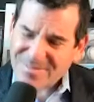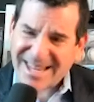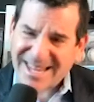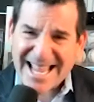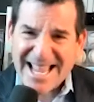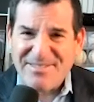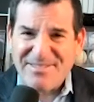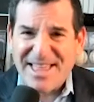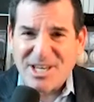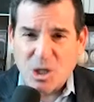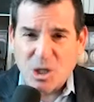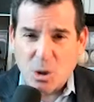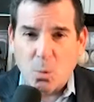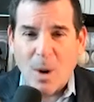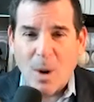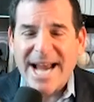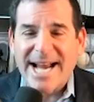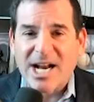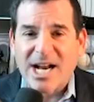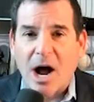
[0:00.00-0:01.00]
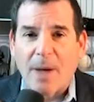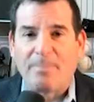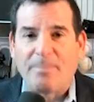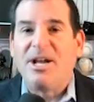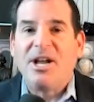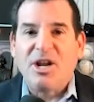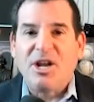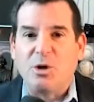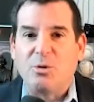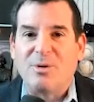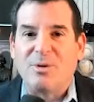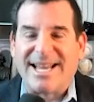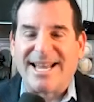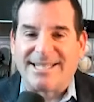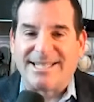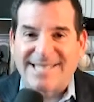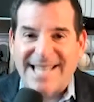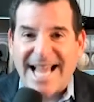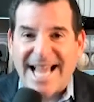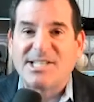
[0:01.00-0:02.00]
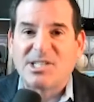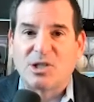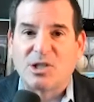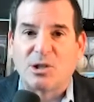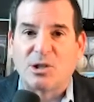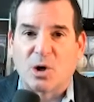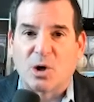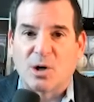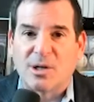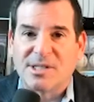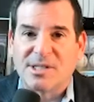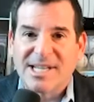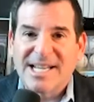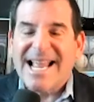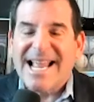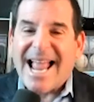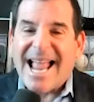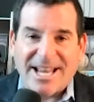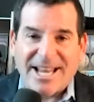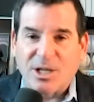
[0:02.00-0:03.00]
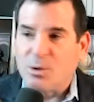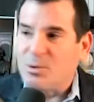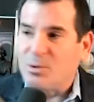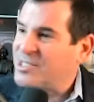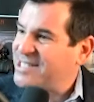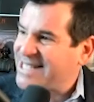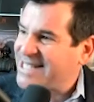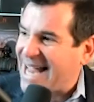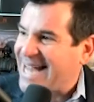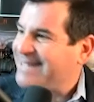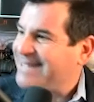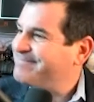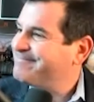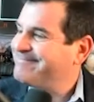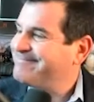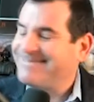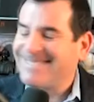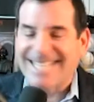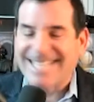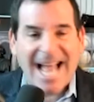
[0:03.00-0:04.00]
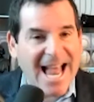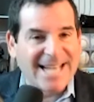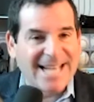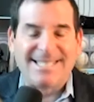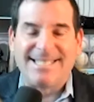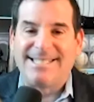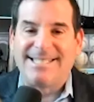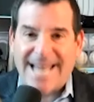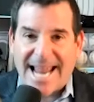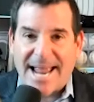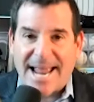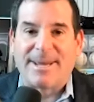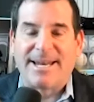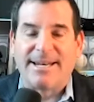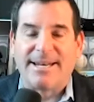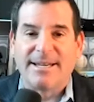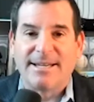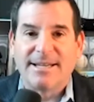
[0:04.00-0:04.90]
And then you wake up, you get a text alert, and you say, God damn it,